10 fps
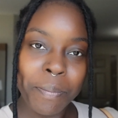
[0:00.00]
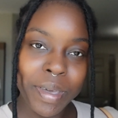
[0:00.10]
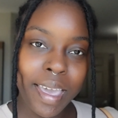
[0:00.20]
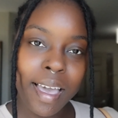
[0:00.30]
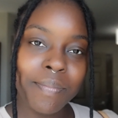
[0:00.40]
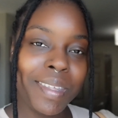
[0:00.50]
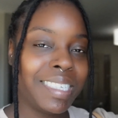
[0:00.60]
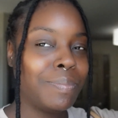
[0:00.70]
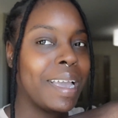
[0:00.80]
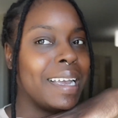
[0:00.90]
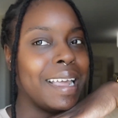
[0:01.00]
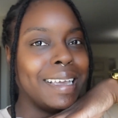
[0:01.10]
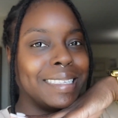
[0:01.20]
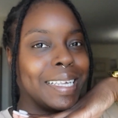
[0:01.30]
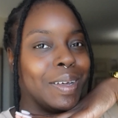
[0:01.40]
But yeah, it's
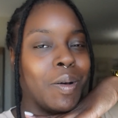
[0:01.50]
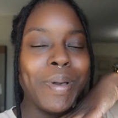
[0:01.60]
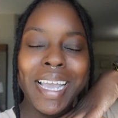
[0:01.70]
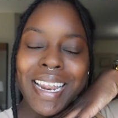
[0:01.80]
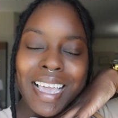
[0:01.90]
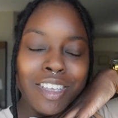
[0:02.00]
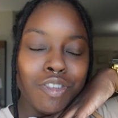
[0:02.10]
payday, so on payday you